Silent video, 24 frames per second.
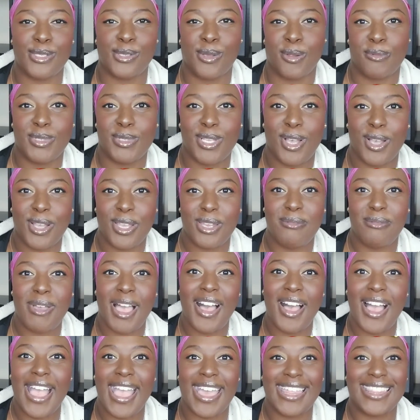what I'm talking
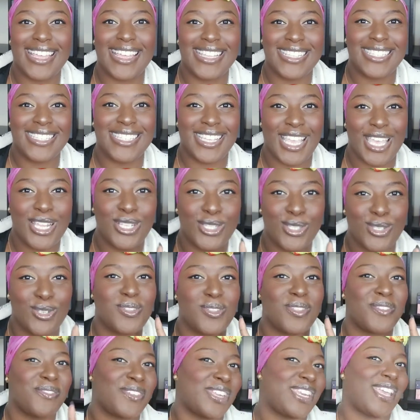about, and let's get to
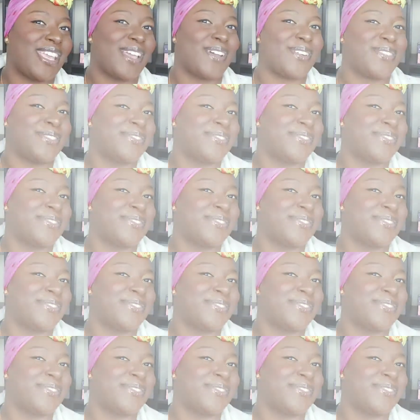the video.